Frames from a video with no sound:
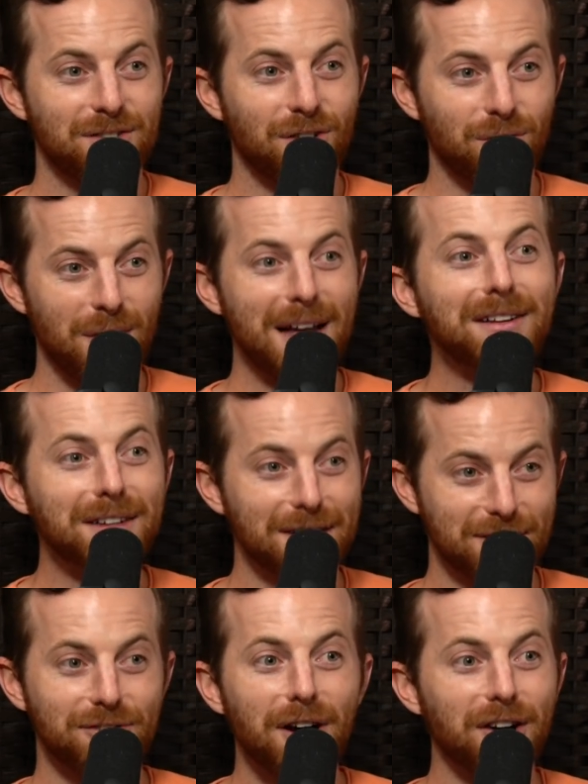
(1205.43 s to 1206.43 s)
to rent
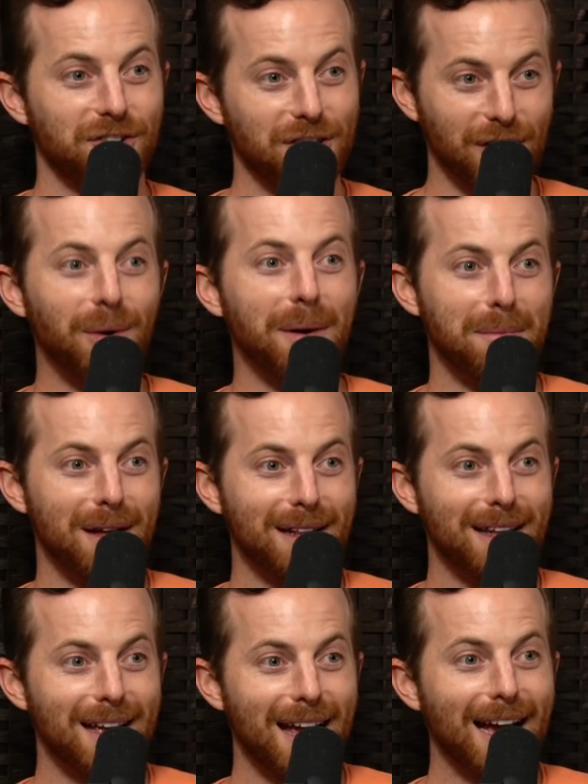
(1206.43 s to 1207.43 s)
construction equipment